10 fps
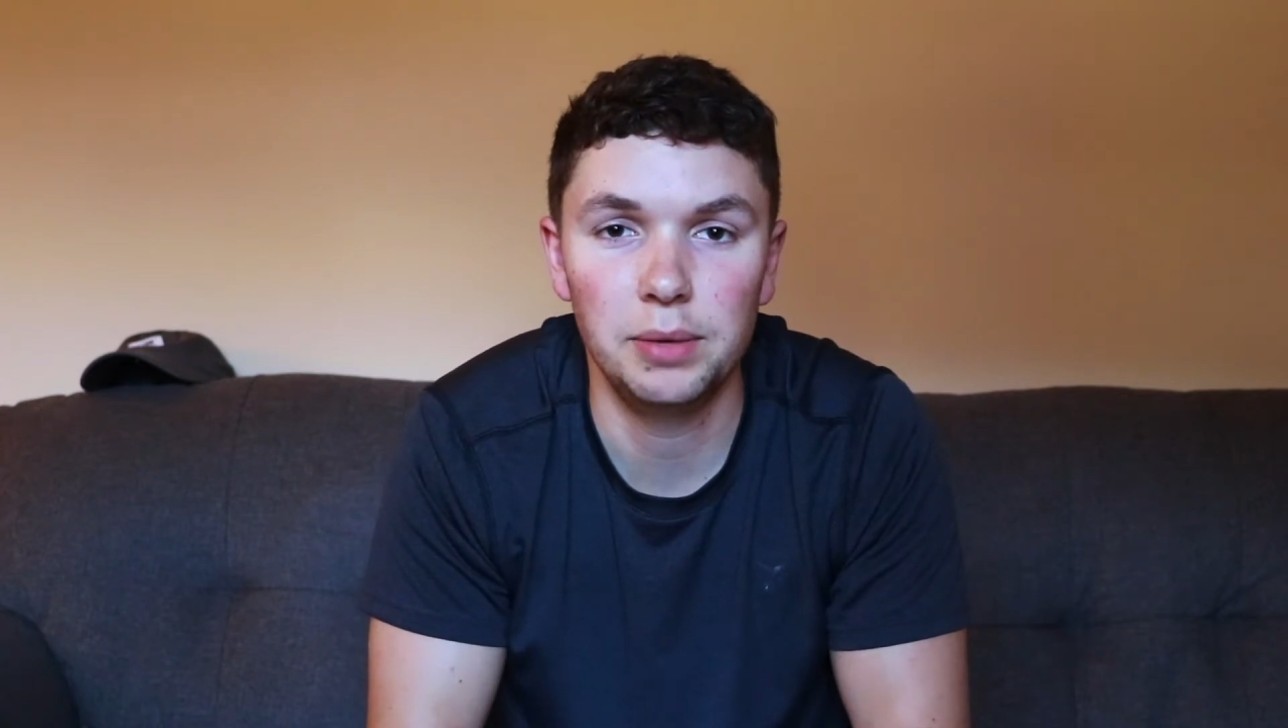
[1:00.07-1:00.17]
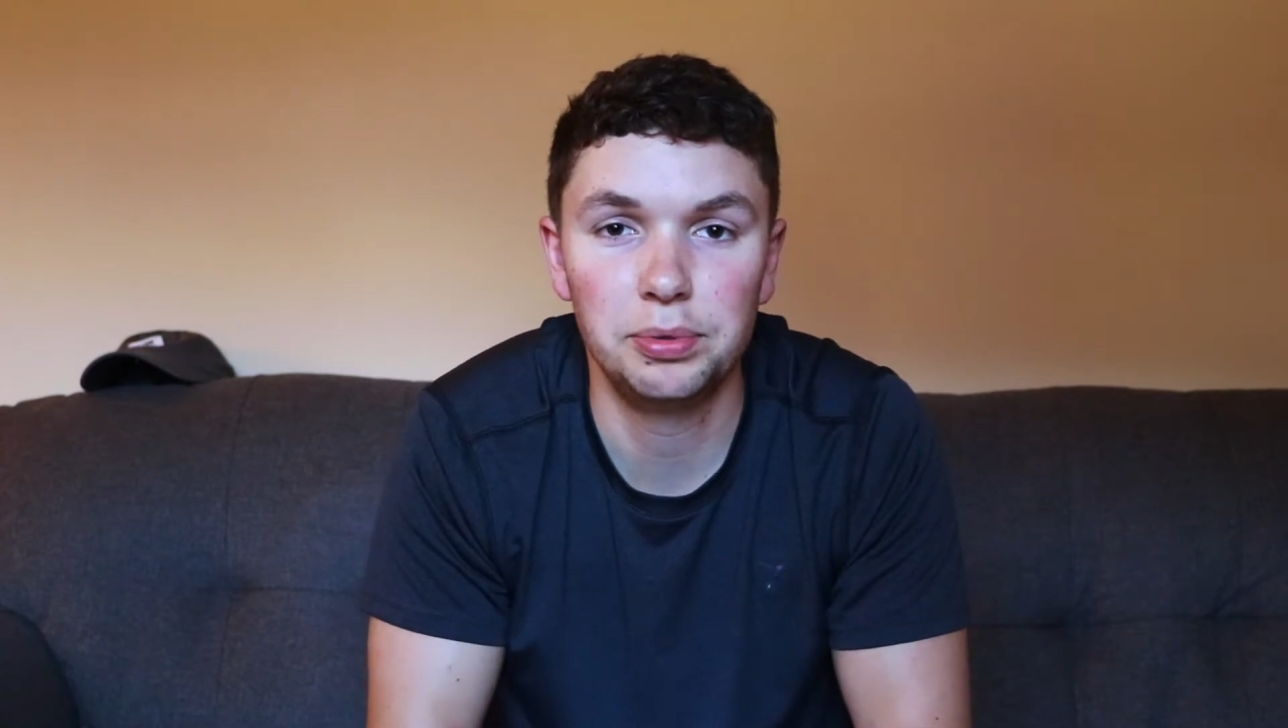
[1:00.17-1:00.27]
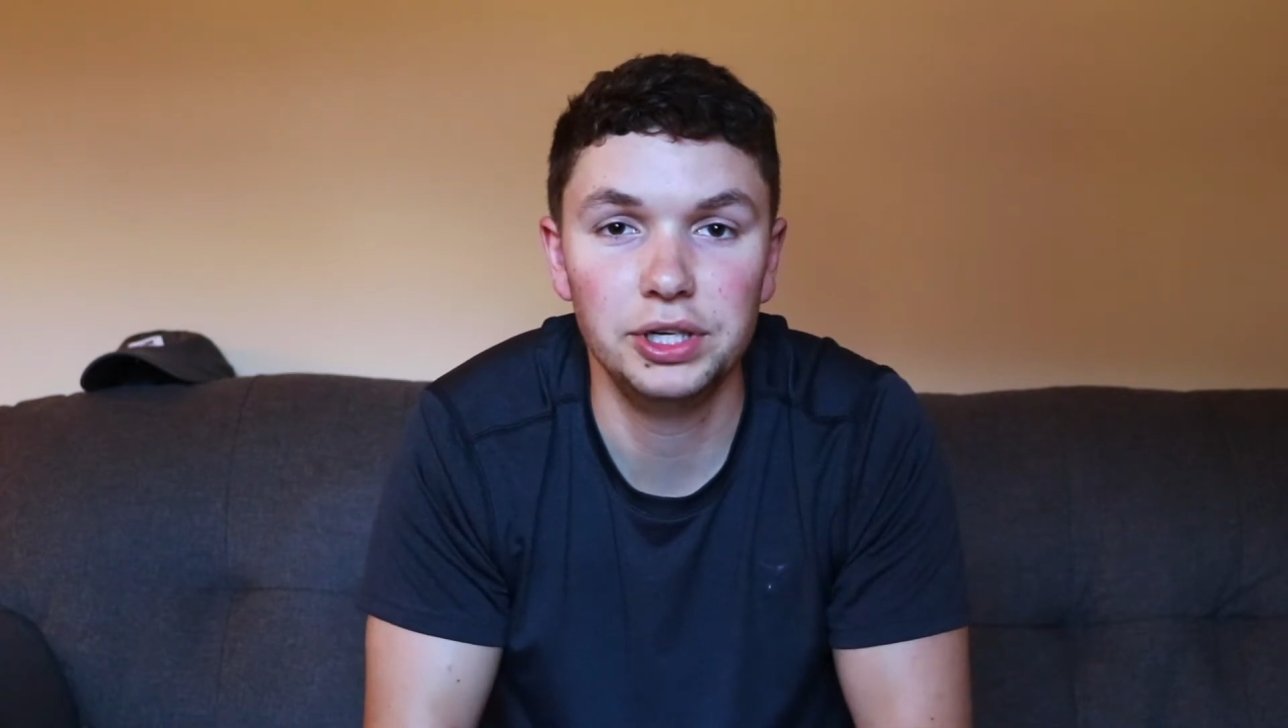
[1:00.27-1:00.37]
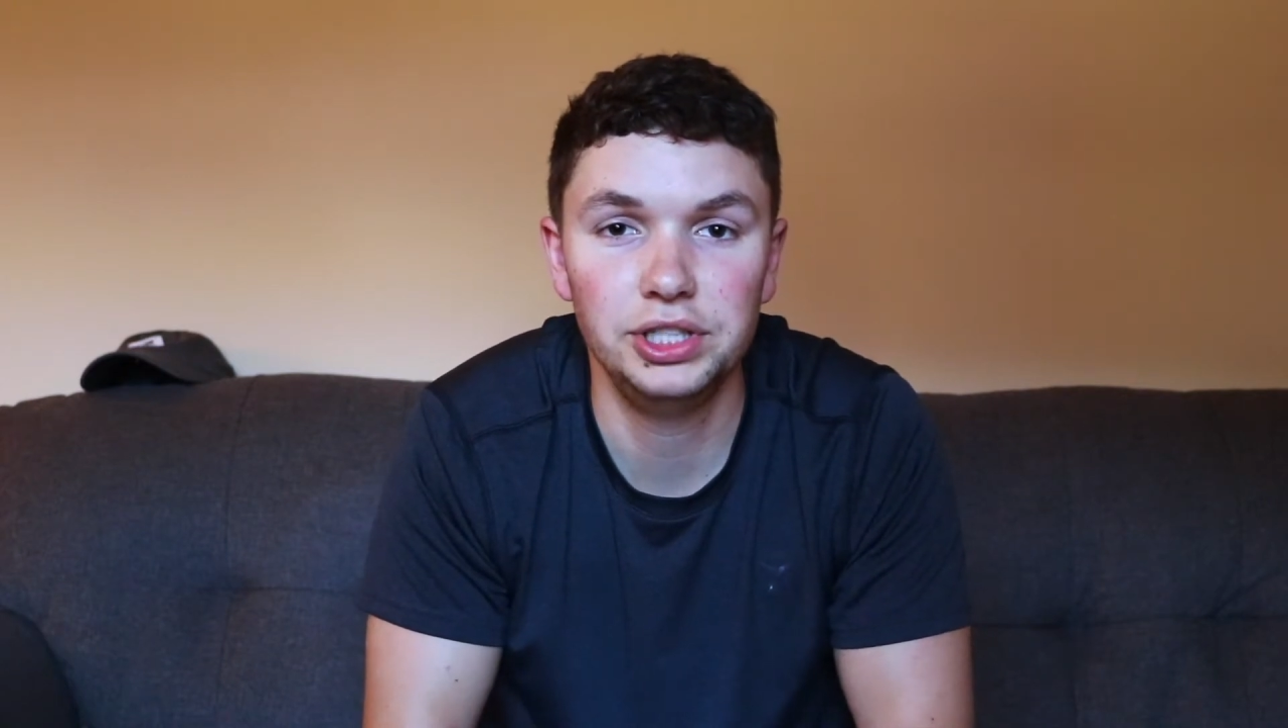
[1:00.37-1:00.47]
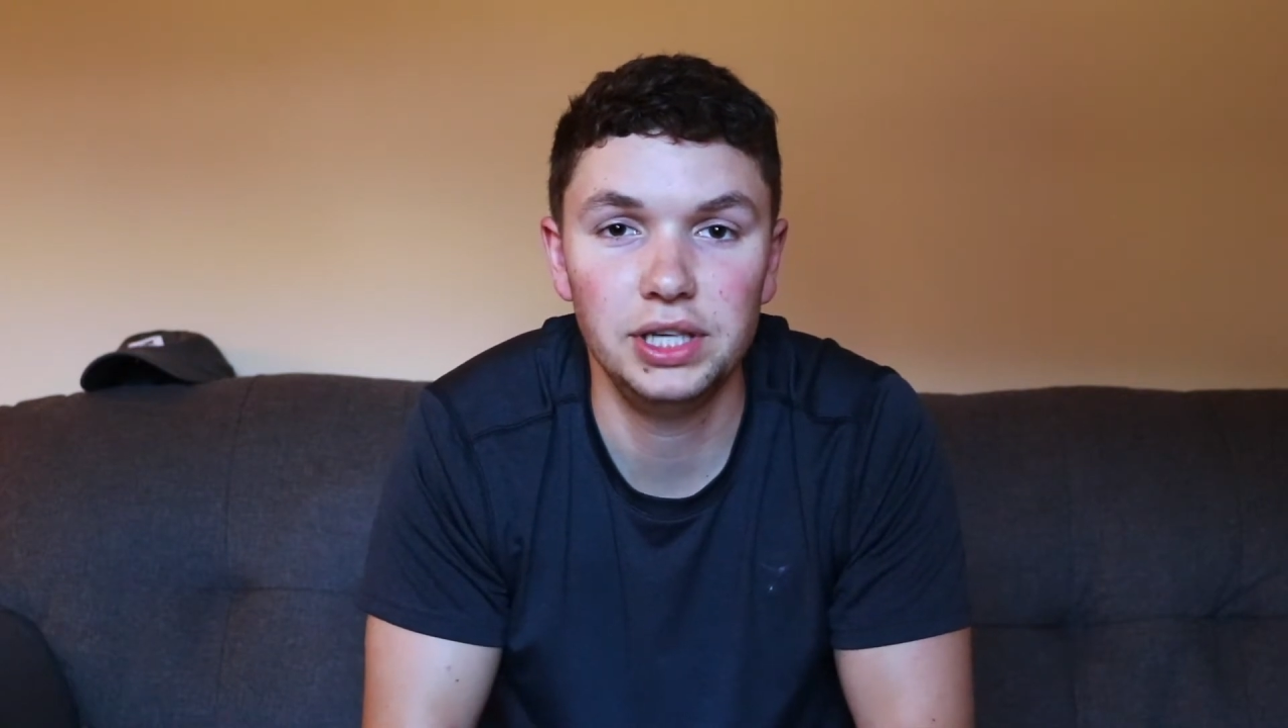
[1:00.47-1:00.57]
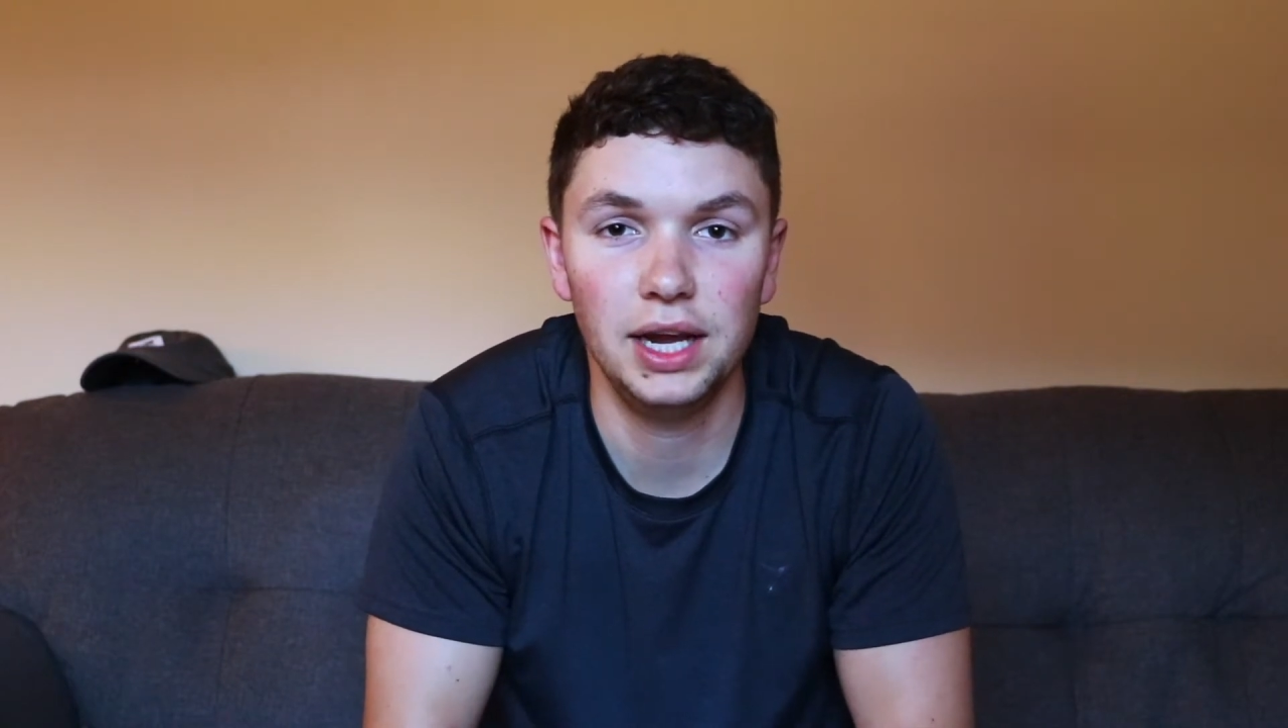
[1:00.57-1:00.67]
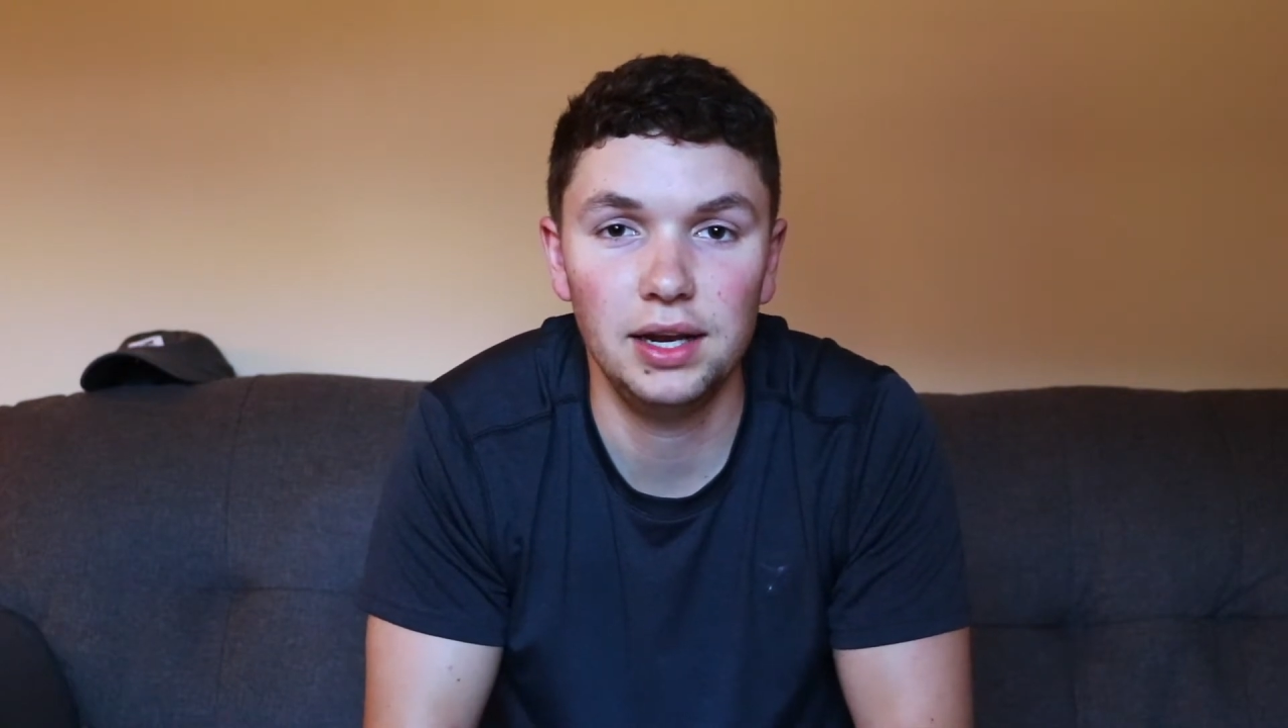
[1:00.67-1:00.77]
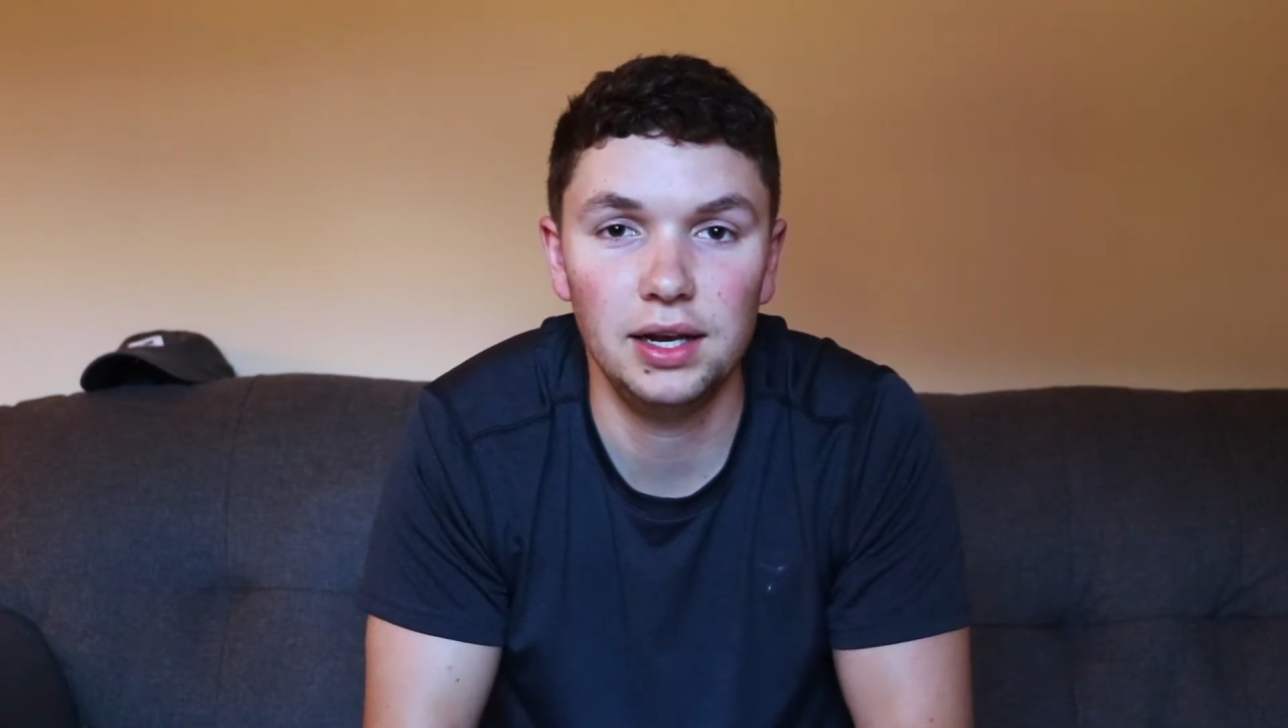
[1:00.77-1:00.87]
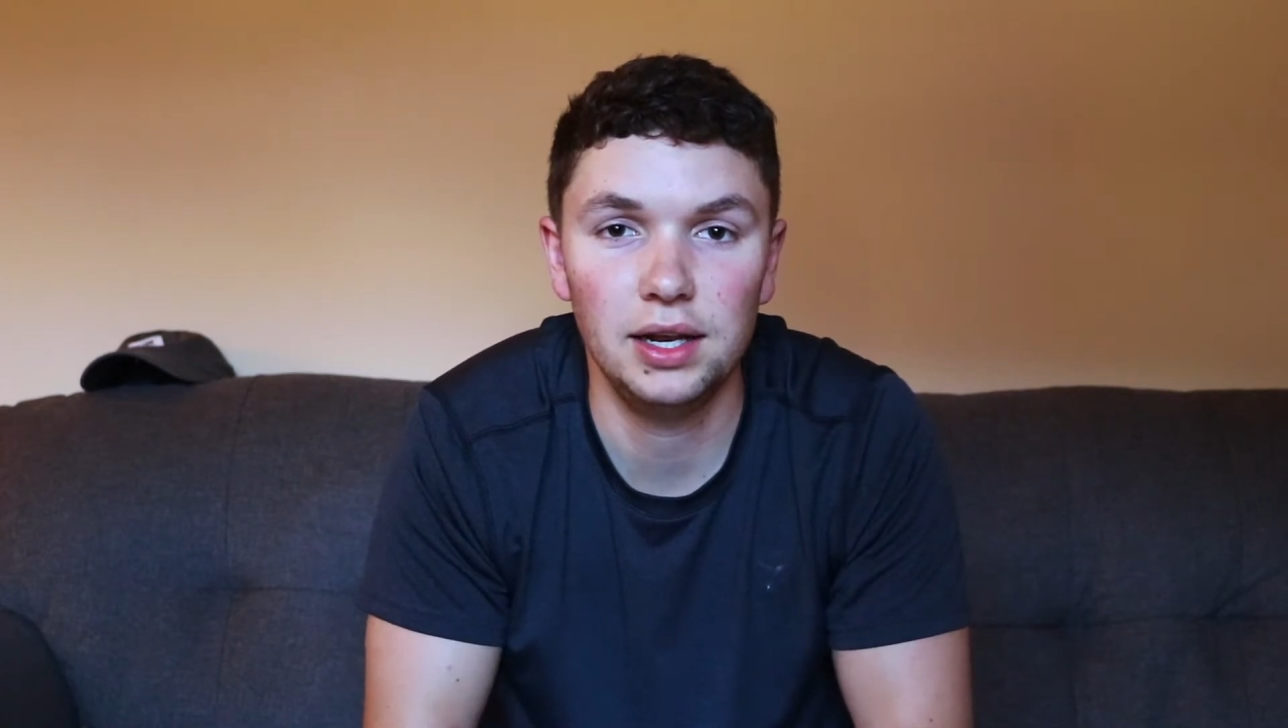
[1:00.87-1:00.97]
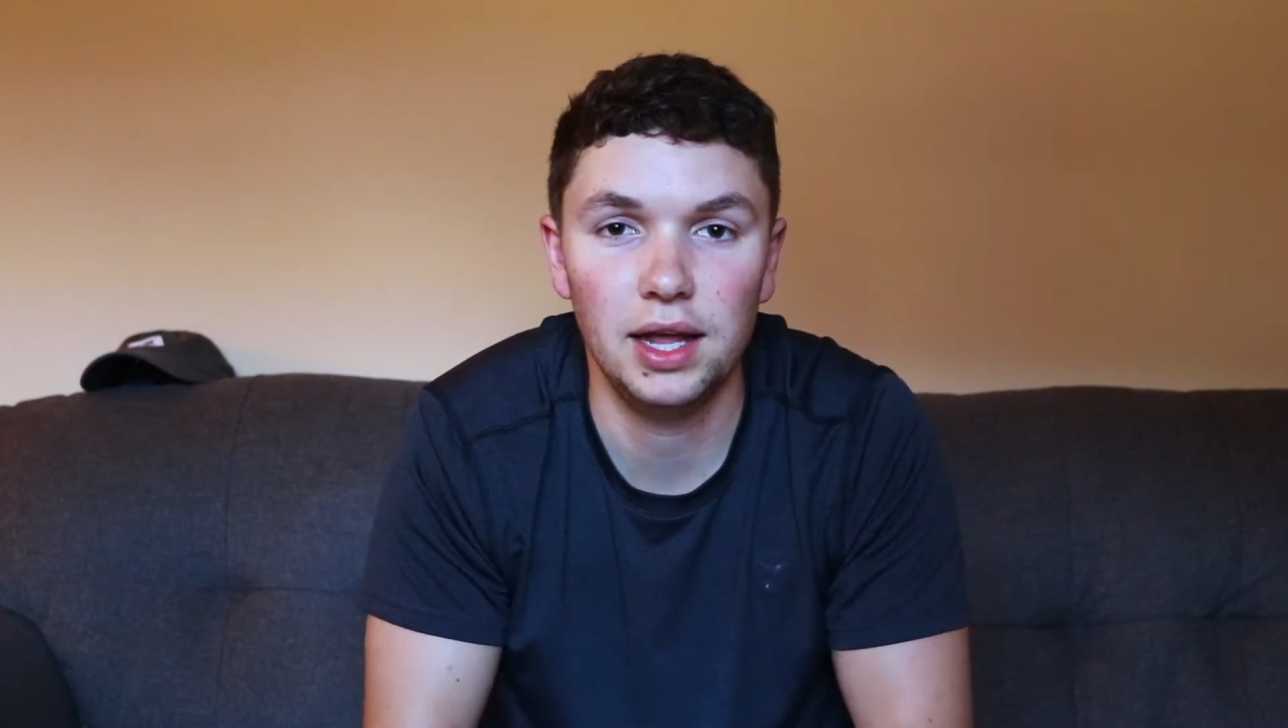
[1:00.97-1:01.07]
appreciate
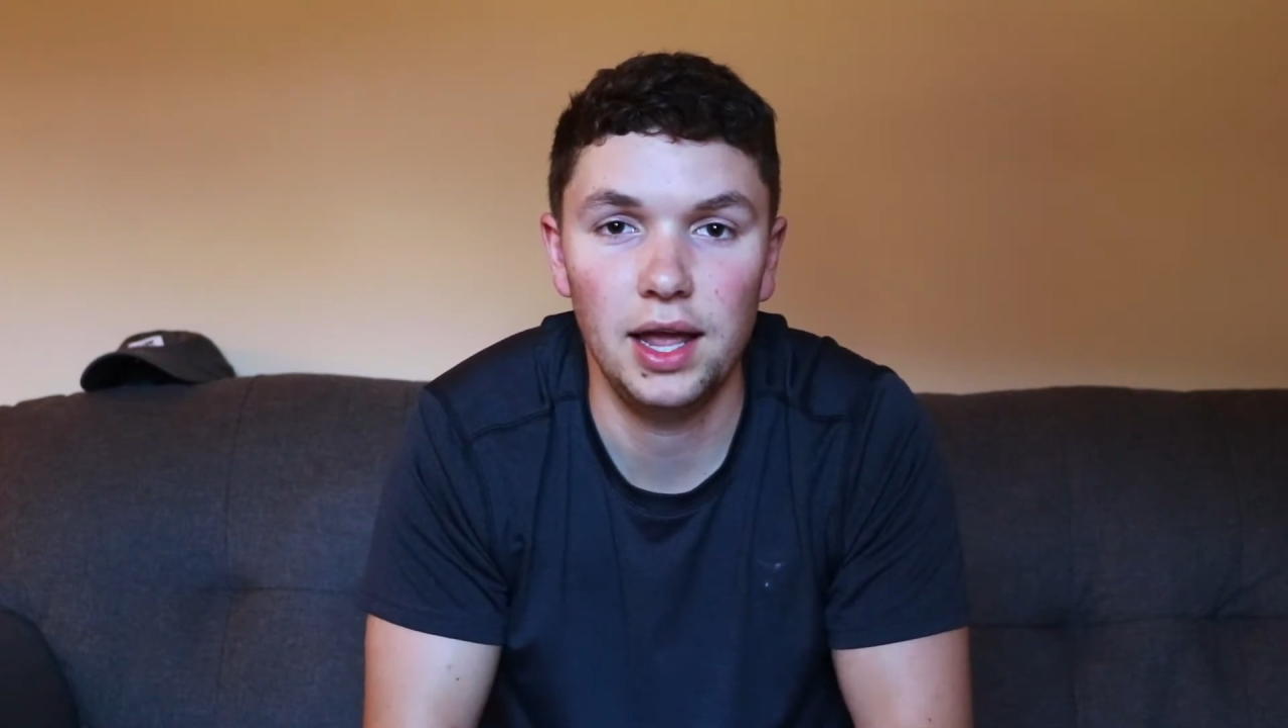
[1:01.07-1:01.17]
it,